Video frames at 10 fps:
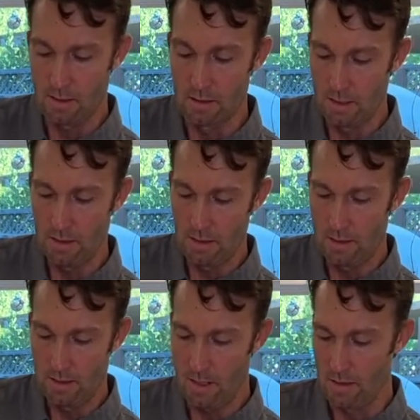till it's
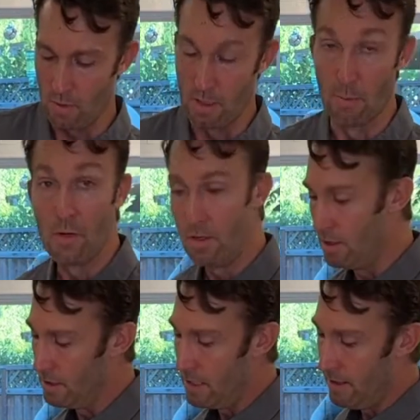consistent, and then we can put
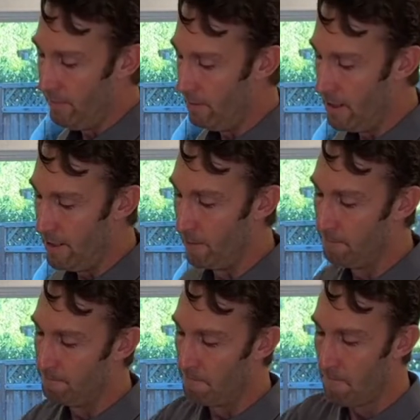it aside for later.